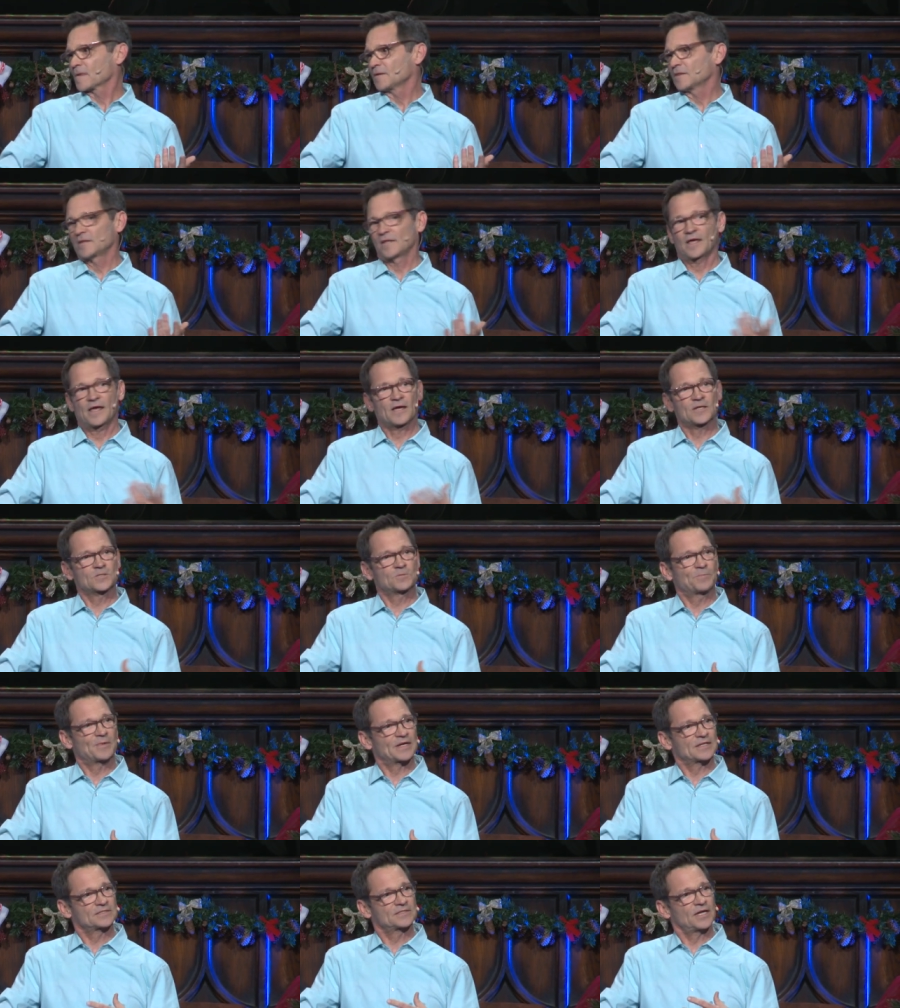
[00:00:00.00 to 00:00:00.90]
The
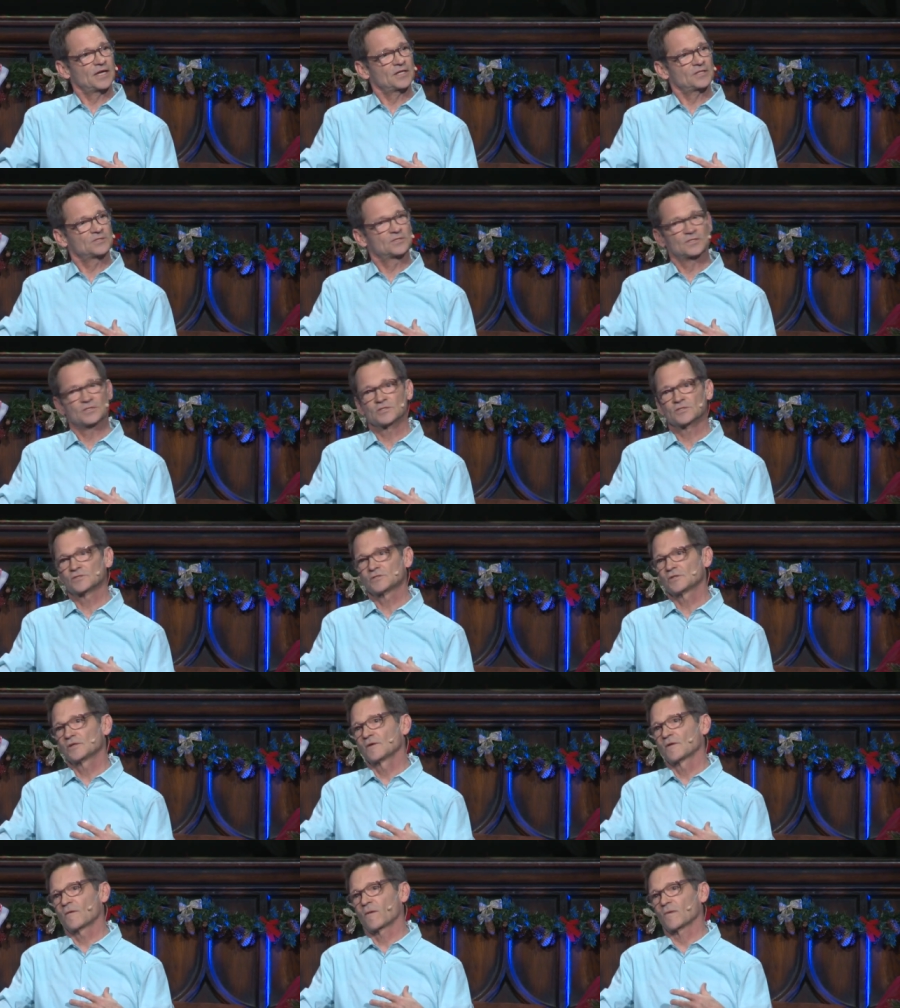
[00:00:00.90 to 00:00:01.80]

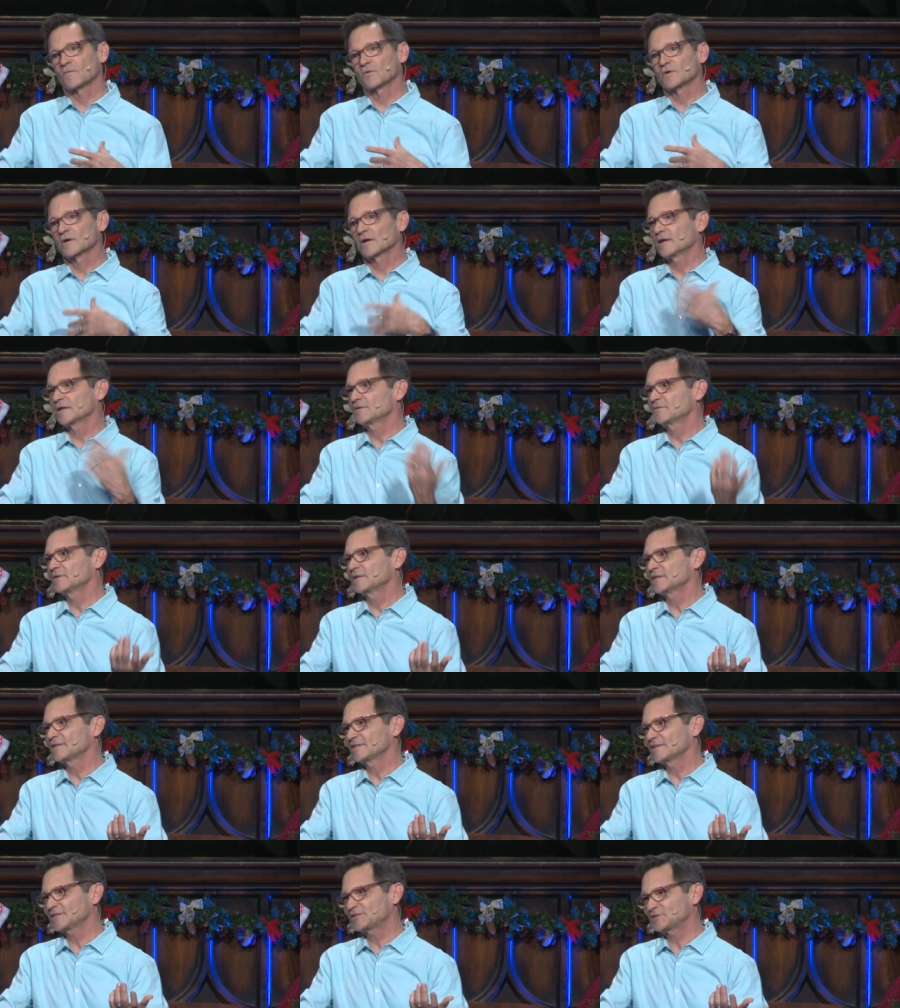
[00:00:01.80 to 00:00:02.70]
expectations were
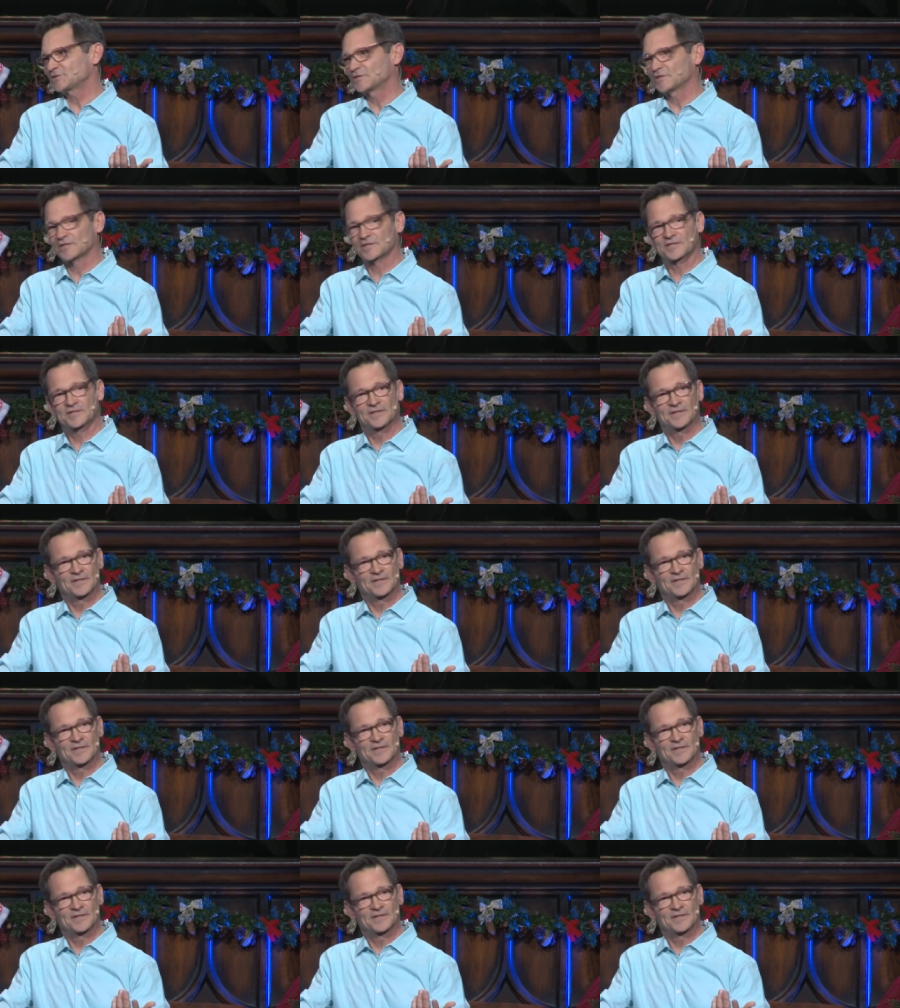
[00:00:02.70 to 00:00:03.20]
unrealistic.